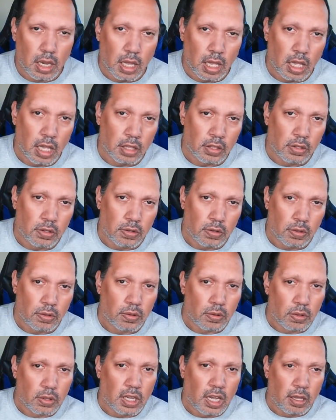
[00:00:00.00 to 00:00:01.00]
And to
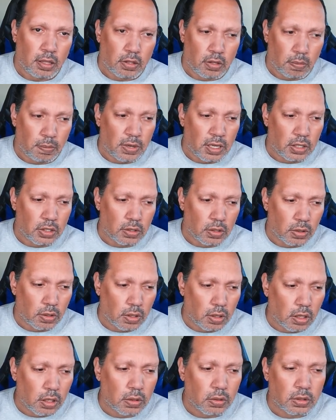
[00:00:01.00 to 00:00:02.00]
do that, to be so
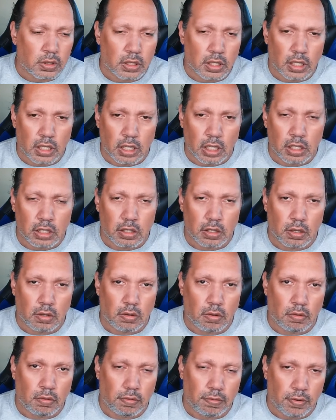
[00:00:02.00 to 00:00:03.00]
close, it's
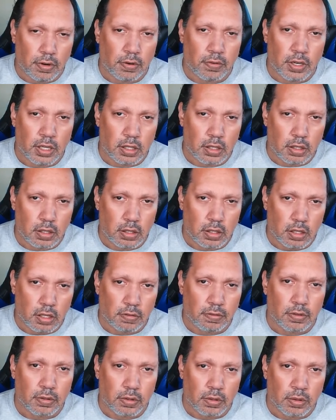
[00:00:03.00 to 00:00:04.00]
very
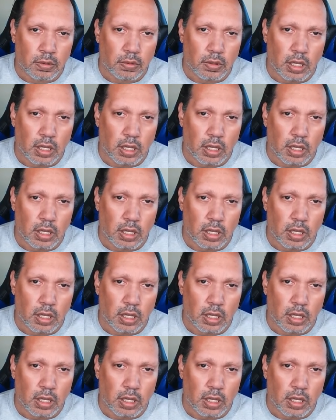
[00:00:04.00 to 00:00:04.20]
difficult.